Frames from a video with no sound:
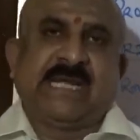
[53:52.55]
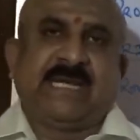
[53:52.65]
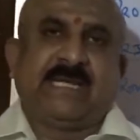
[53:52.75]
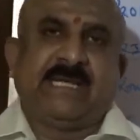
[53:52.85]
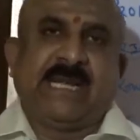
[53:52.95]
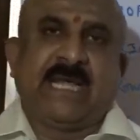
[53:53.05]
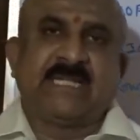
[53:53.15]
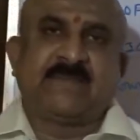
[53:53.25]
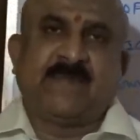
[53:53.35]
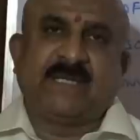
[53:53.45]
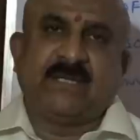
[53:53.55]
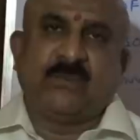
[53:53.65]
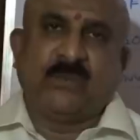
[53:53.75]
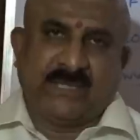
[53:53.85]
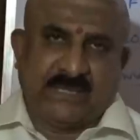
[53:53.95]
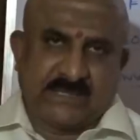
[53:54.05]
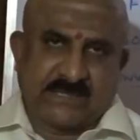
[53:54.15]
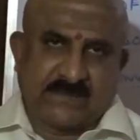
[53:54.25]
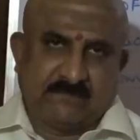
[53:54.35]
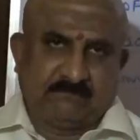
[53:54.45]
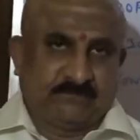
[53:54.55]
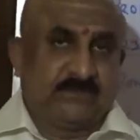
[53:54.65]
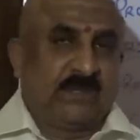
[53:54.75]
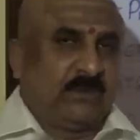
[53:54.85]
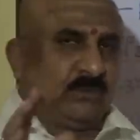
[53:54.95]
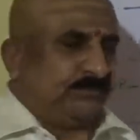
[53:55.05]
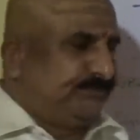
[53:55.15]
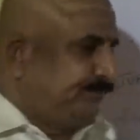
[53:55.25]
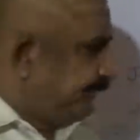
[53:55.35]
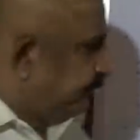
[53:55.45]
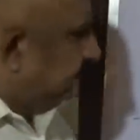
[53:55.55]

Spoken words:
Saturn aspecting Venus. How?